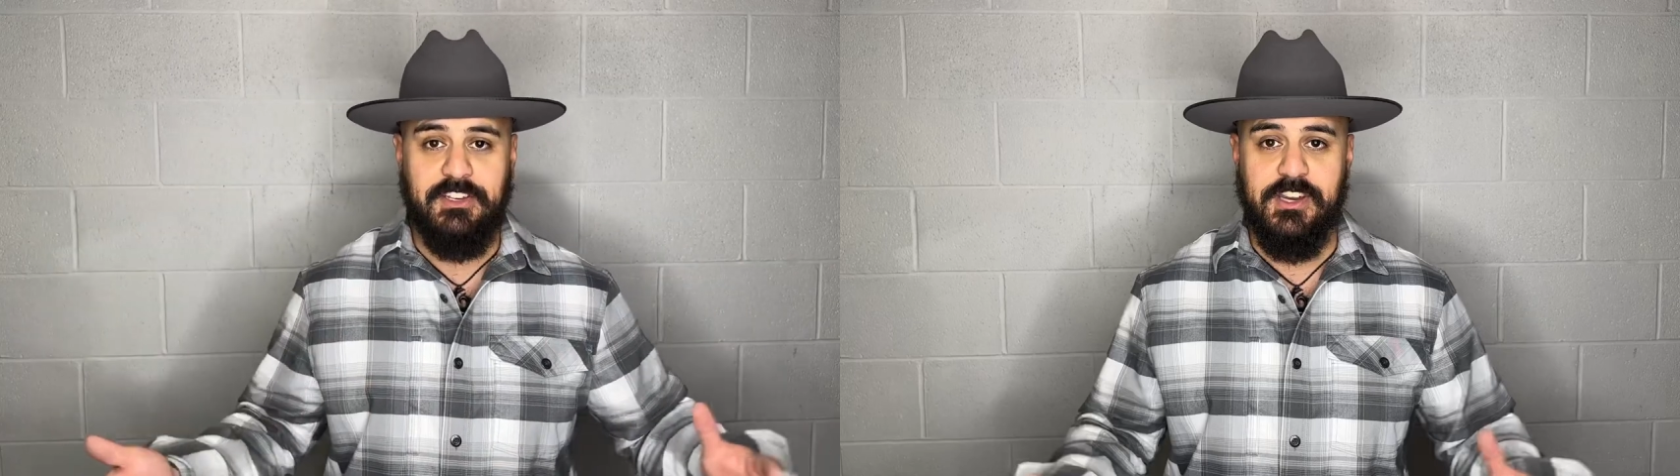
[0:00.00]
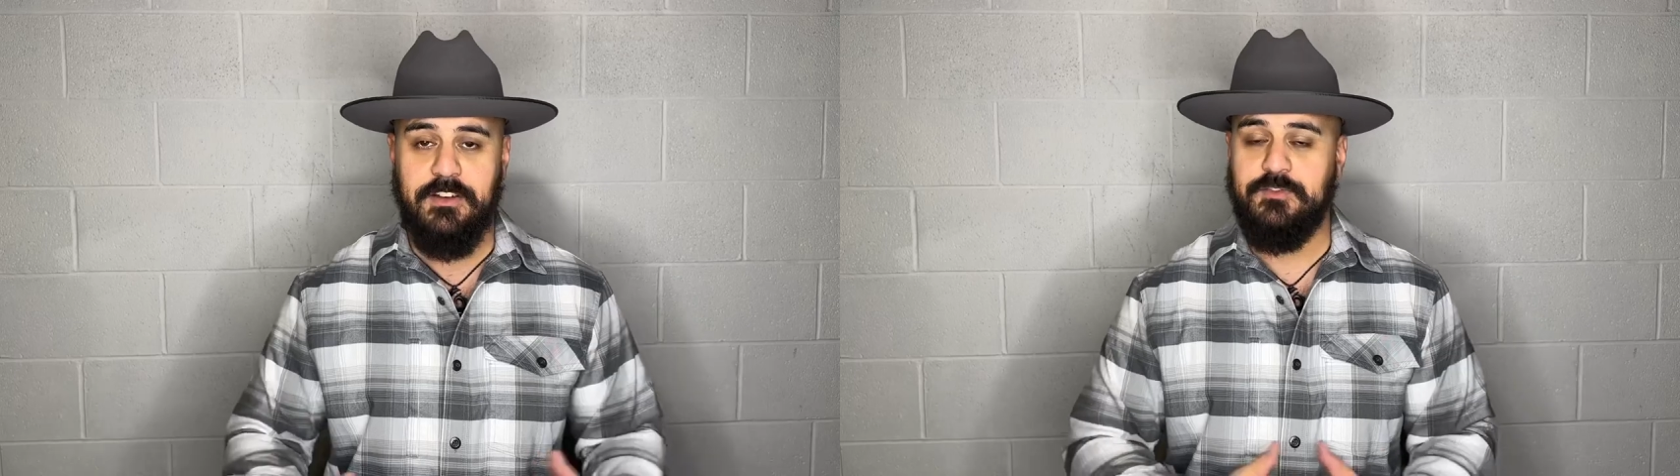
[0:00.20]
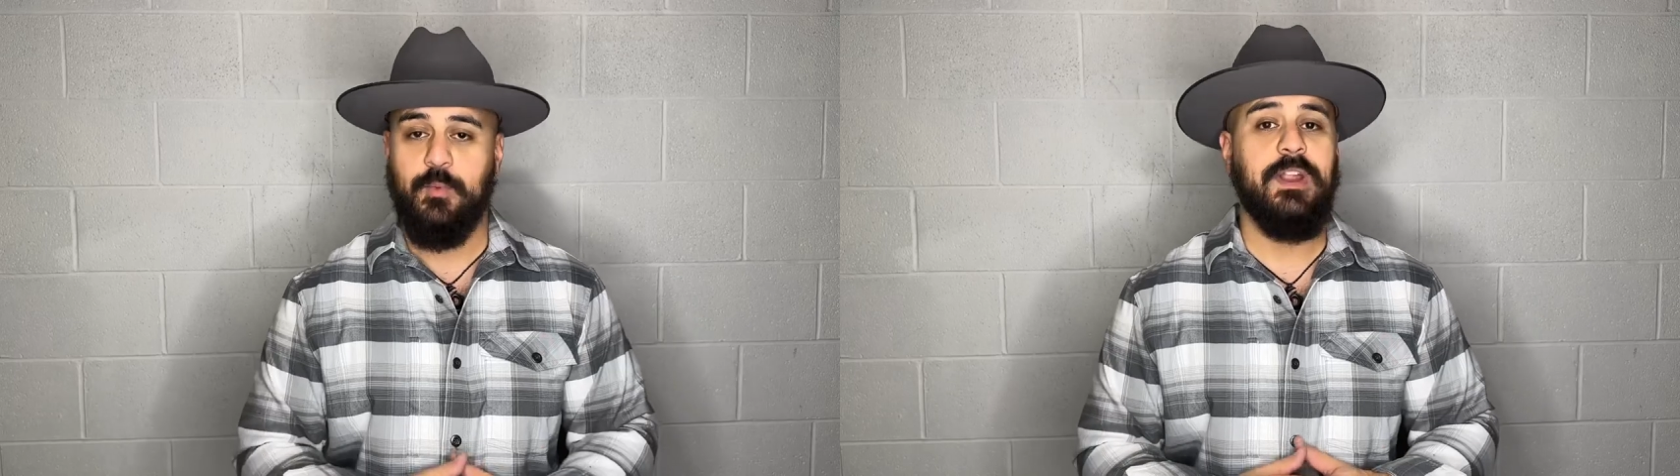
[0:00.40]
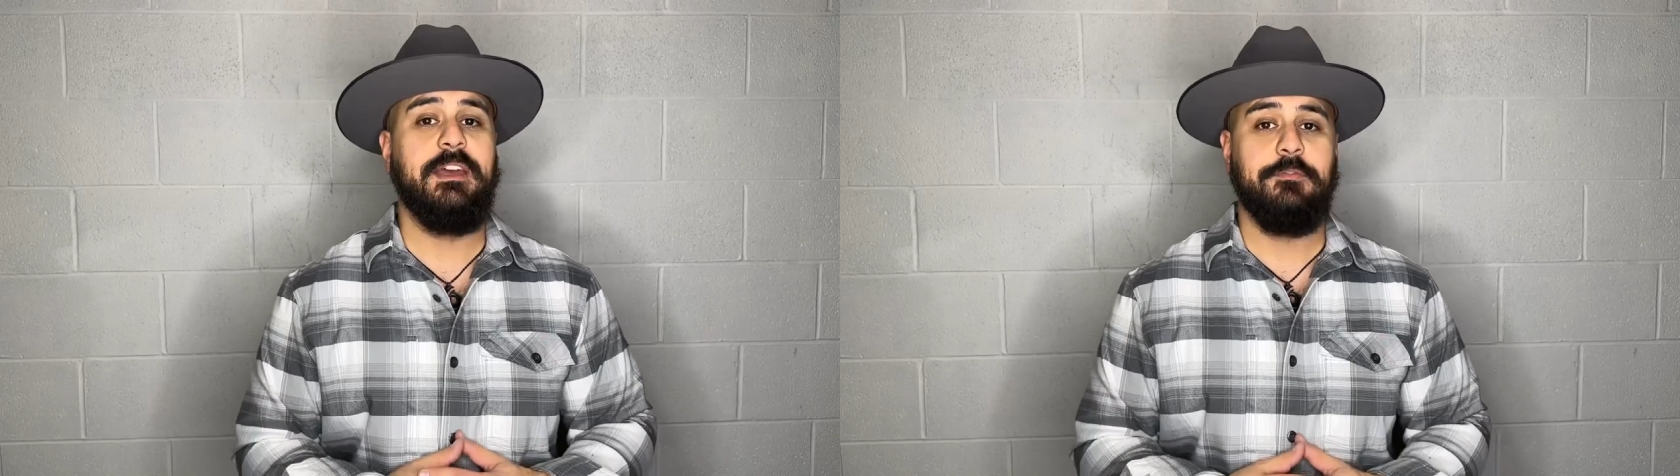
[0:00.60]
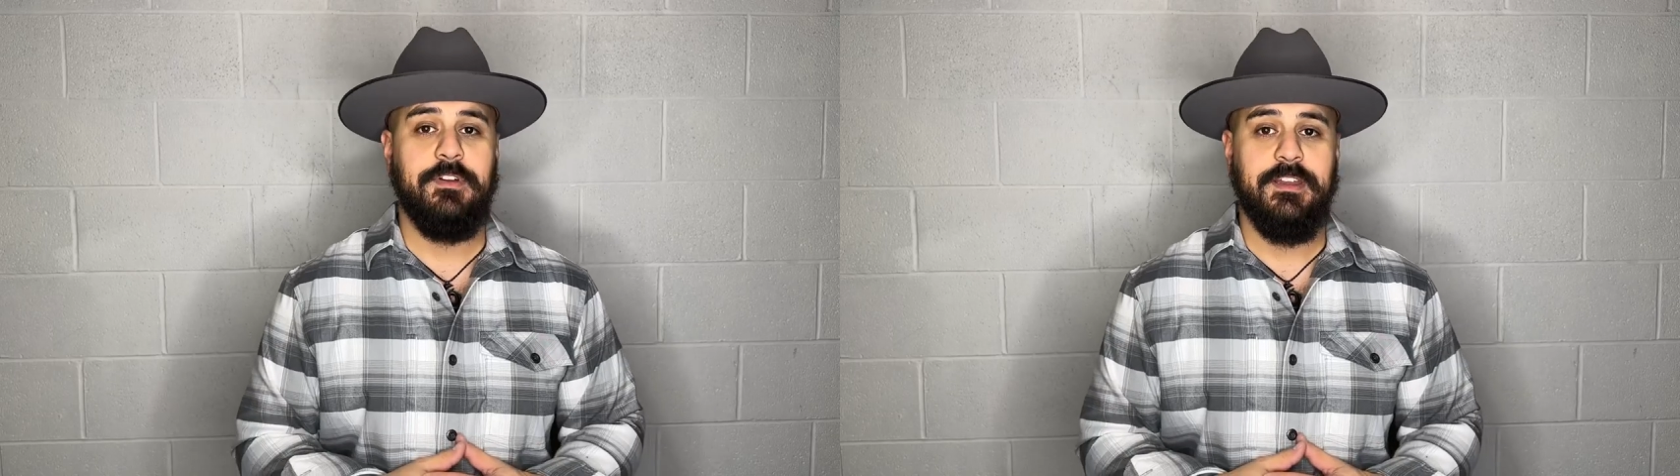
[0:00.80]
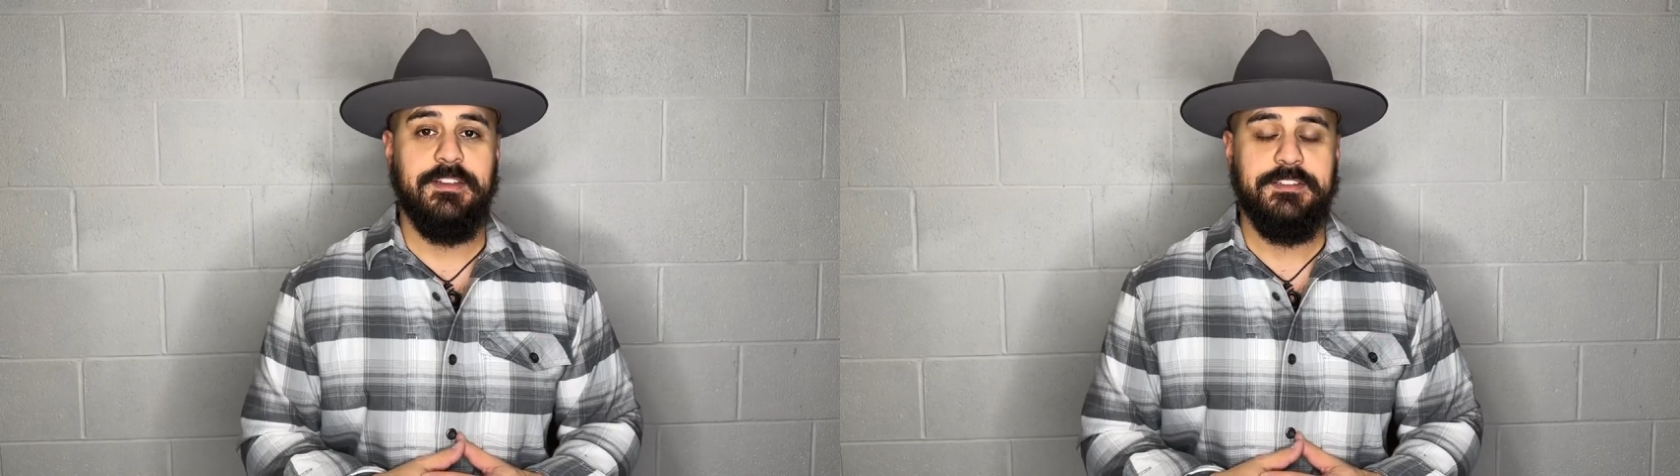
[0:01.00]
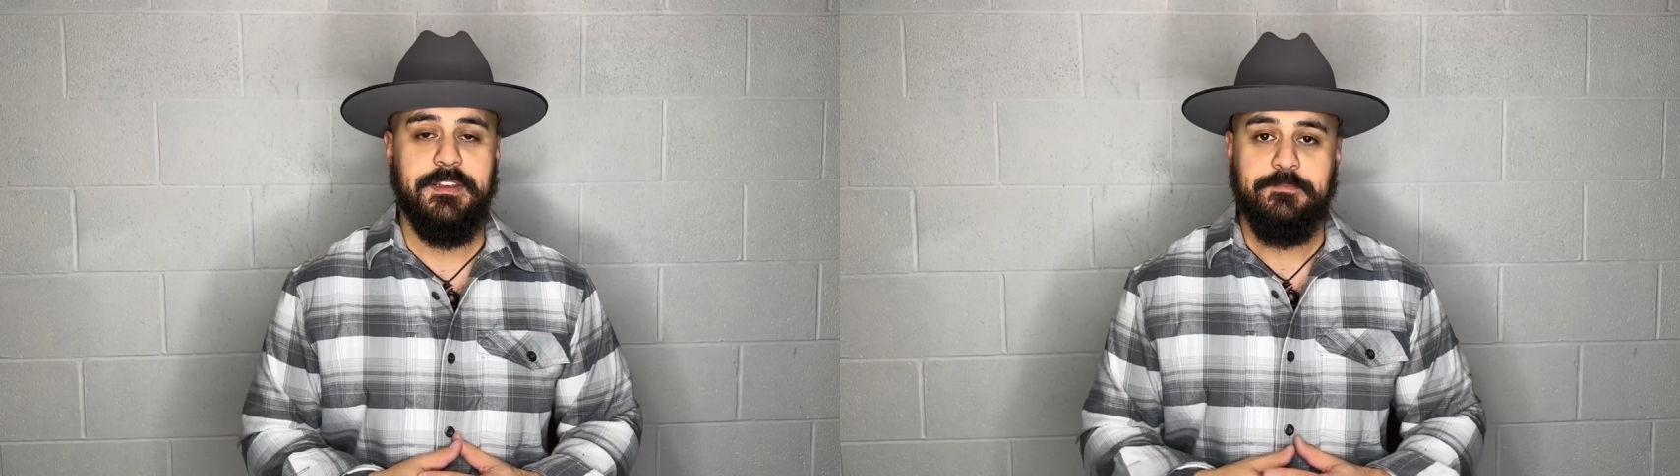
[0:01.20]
chairs, whatever it is,